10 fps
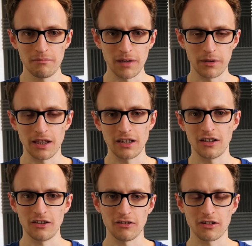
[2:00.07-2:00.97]
maybe
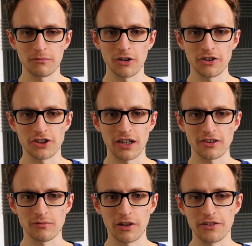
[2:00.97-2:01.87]
then you can branch
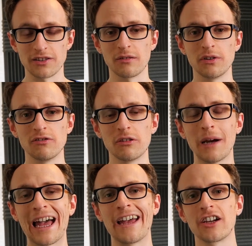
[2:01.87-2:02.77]
out to others. So we're talking
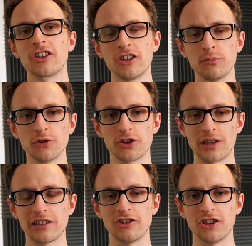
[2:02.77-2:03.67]
about actionable
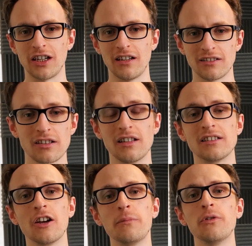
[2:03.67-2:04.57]
strategy. So
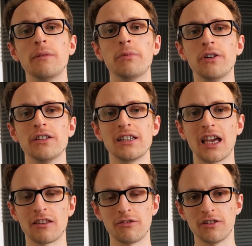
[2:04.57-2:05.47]
there's no point in putting
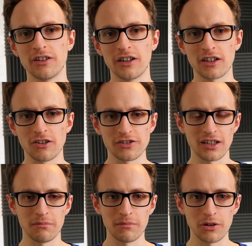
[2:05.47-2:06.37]
together a, a
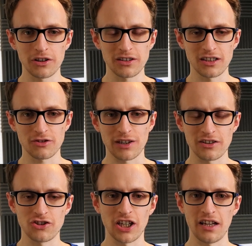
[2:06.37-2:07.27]
content marketing
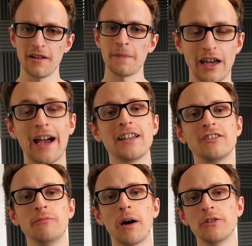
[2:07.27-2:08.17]
strategy that
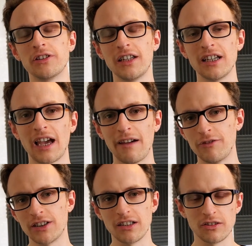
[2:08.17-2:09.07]
has you posting
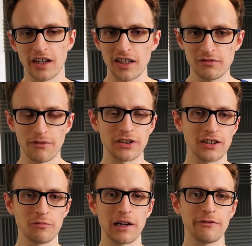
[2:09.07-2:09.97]
every single day to every
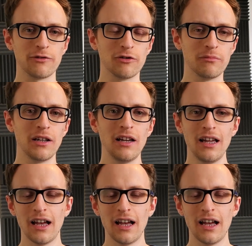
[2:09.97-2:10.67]
single platform.